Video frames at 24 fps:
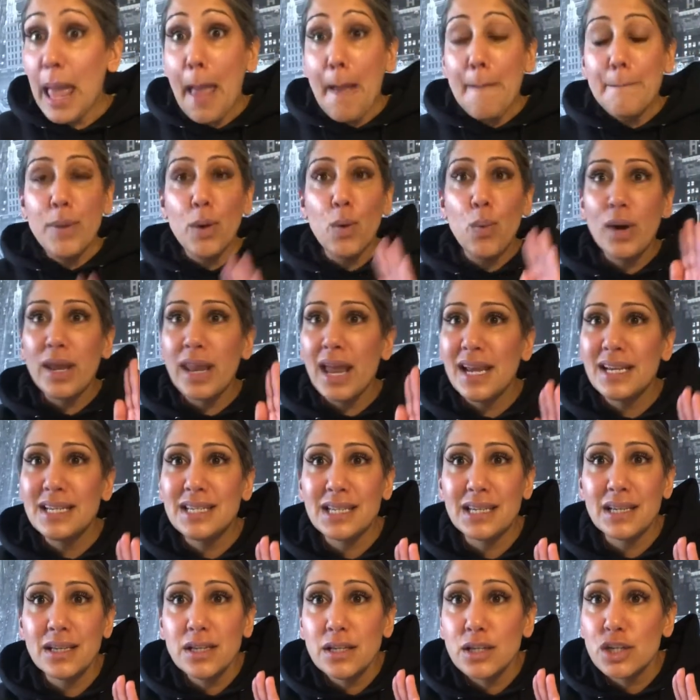But what I
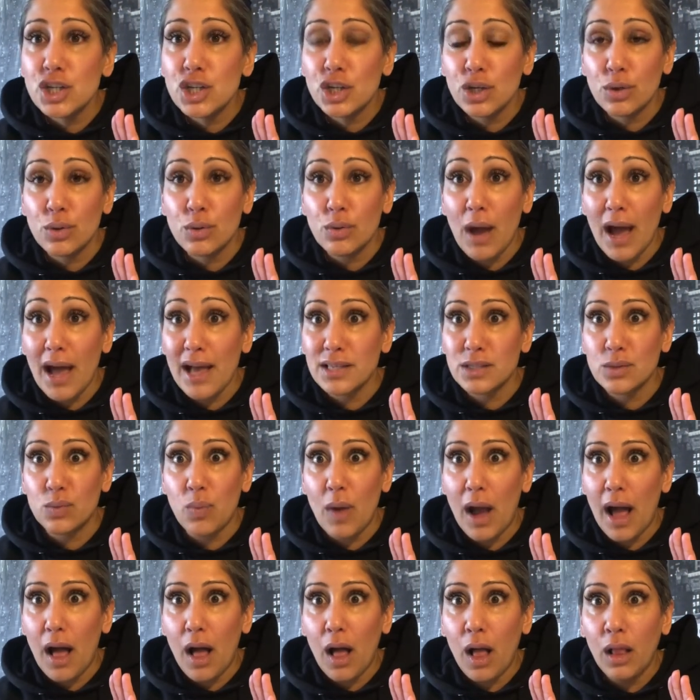didn't do as
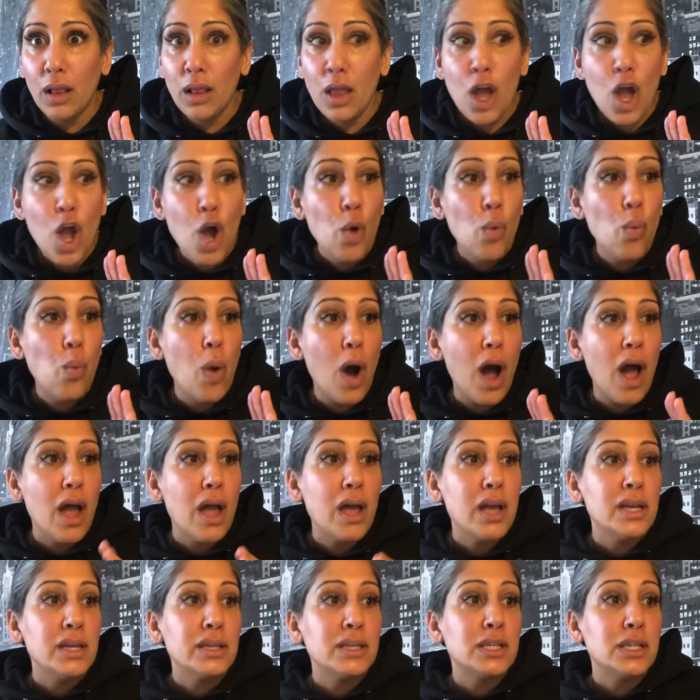well
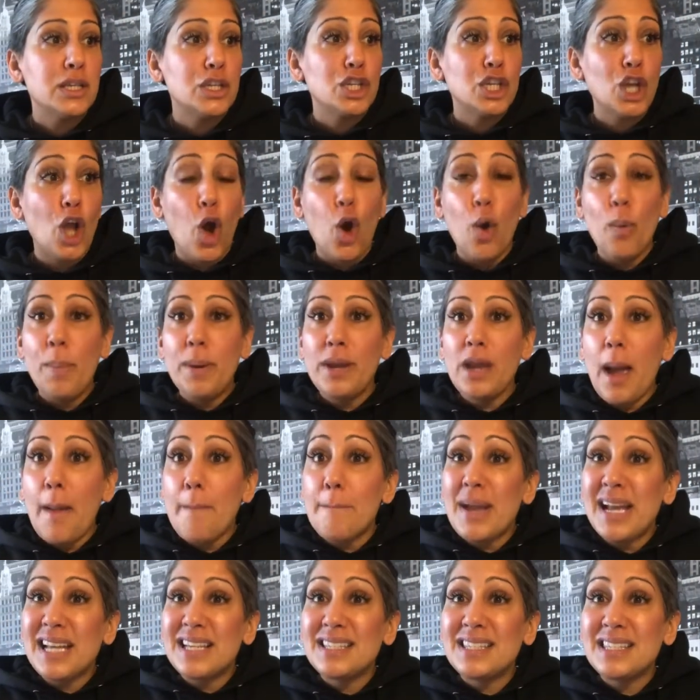was to open up
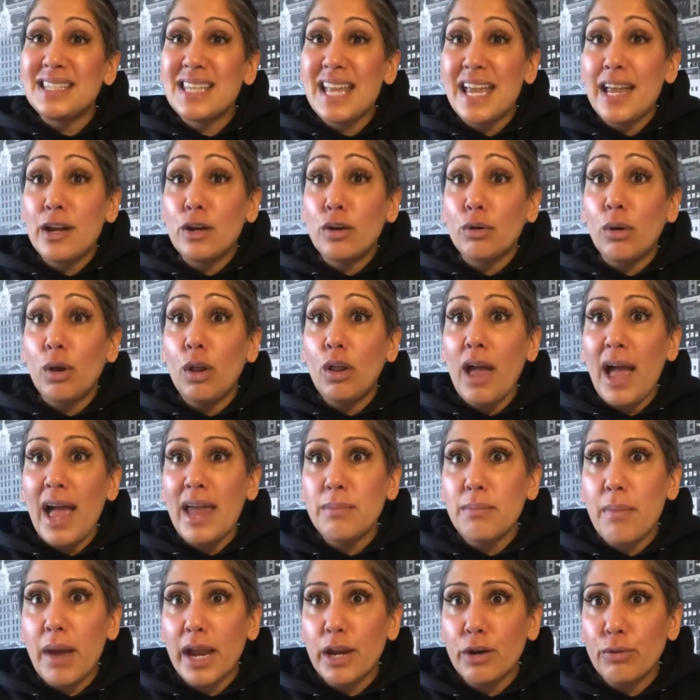my sacral
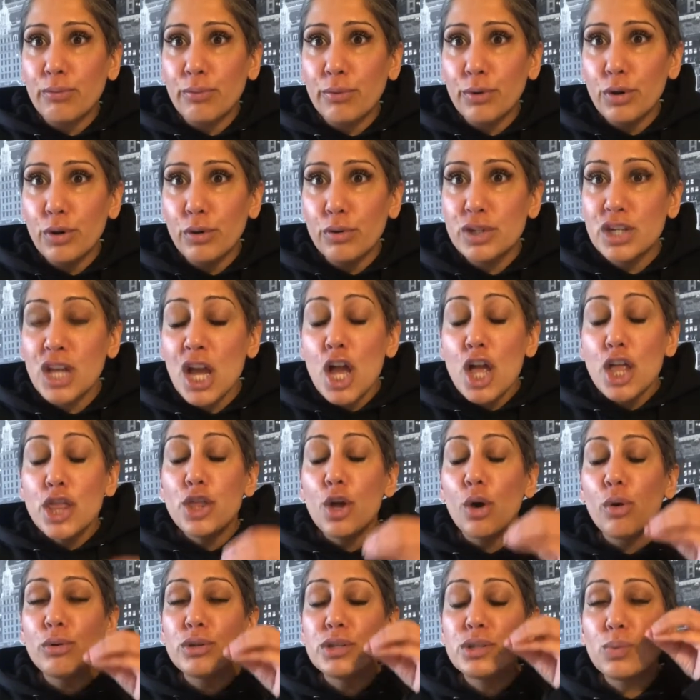and my root.
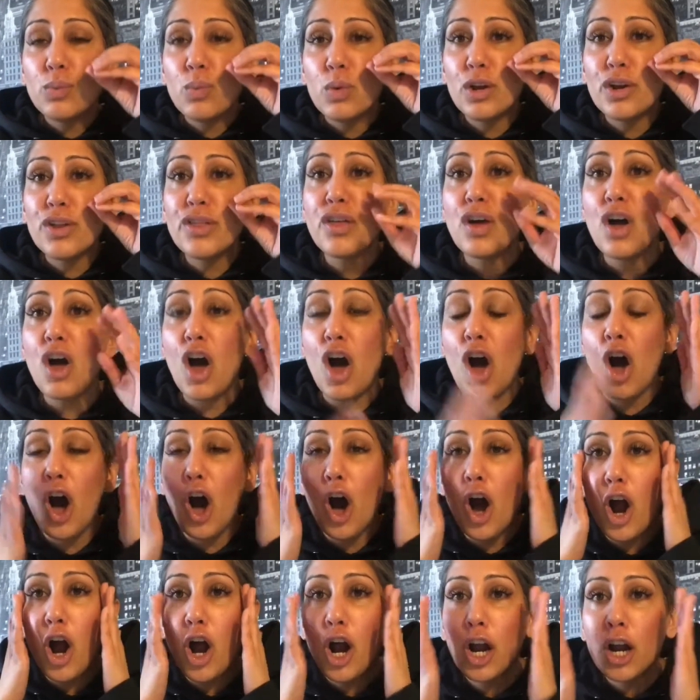Those were the
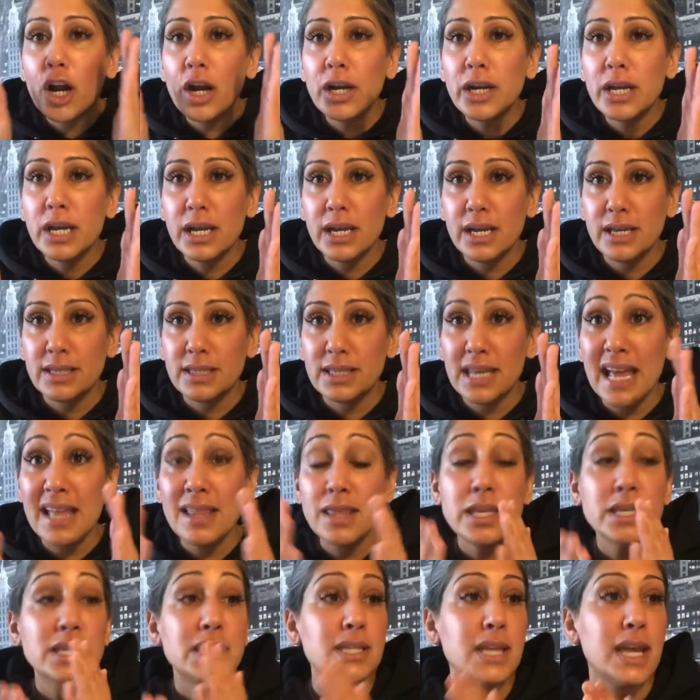hardest.
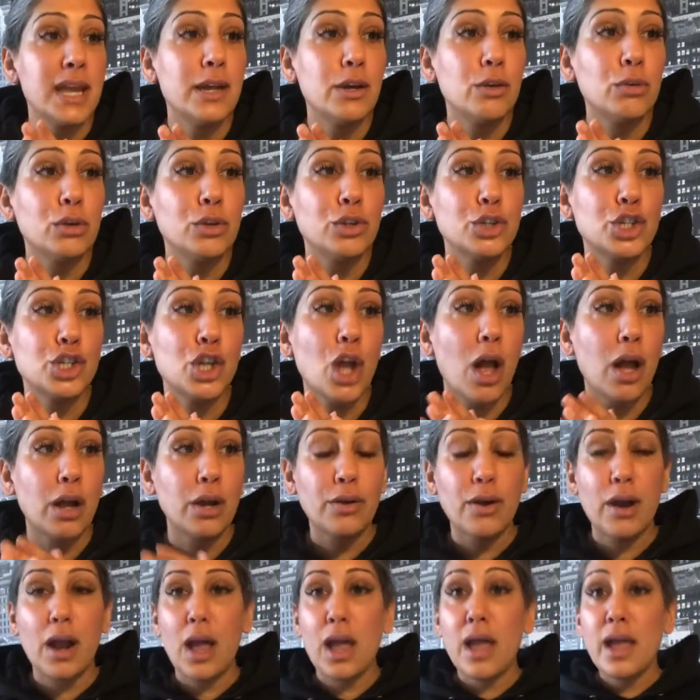And the sacral
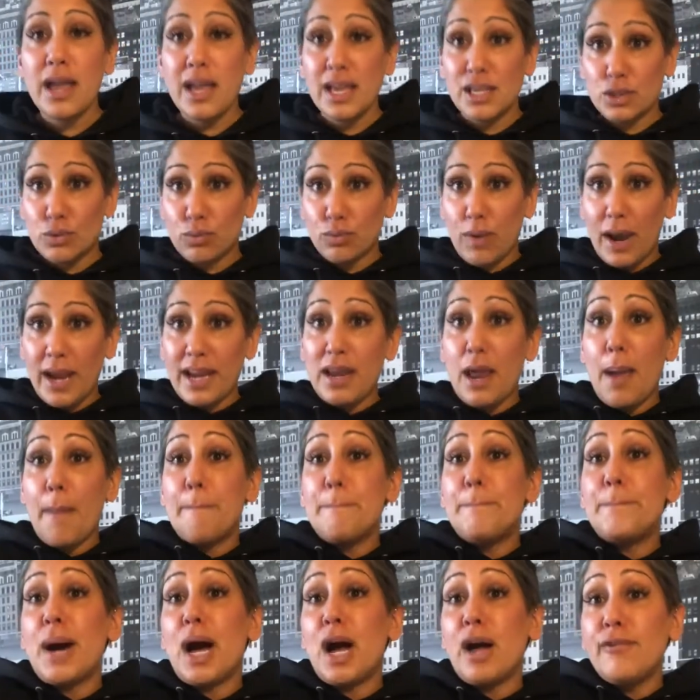chakra is right
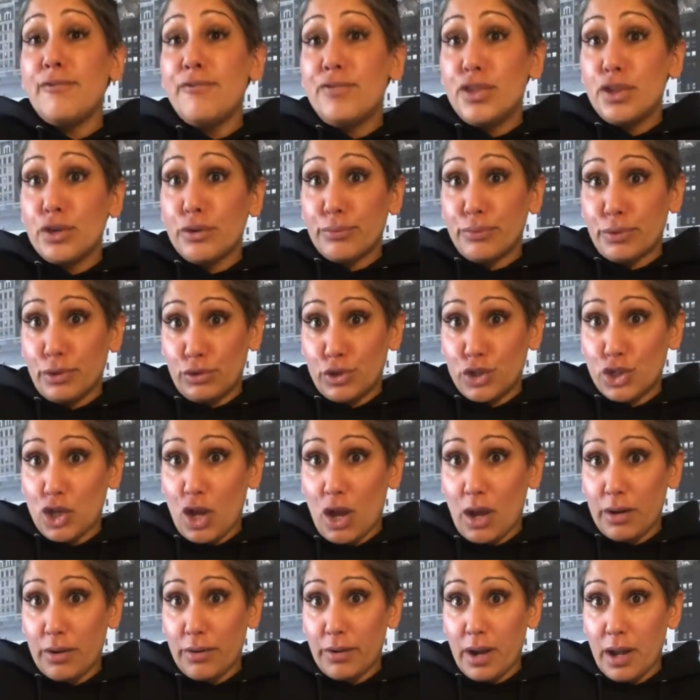above the root
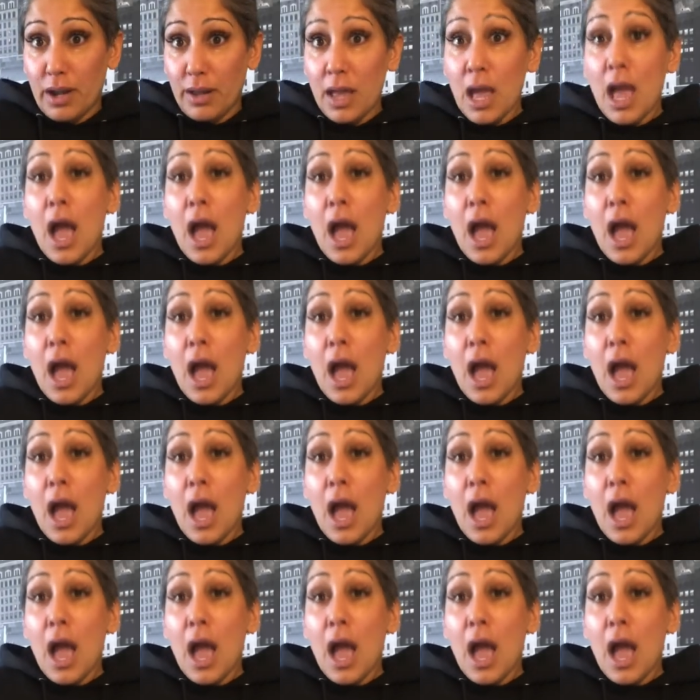chakra.